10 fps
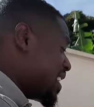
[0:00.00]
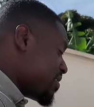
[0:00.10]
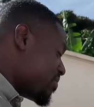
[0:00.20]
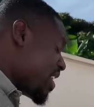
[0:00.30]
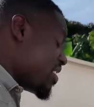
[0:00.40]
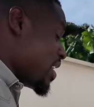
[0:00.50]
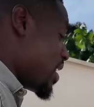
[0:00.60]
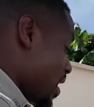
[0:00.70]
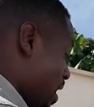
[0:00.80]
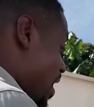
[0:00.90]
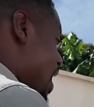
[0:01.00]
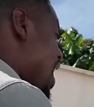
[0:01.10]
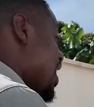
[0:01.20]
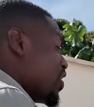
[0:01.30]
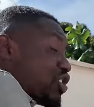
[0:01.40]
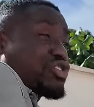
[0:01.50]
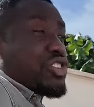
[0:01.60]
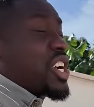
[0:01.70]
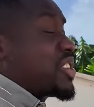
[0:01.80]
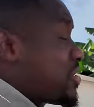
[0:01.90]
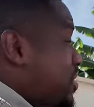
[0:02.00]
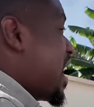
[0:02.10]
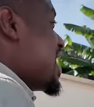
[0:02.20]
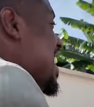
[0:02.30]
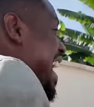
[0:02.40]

that is very uh, luxurious and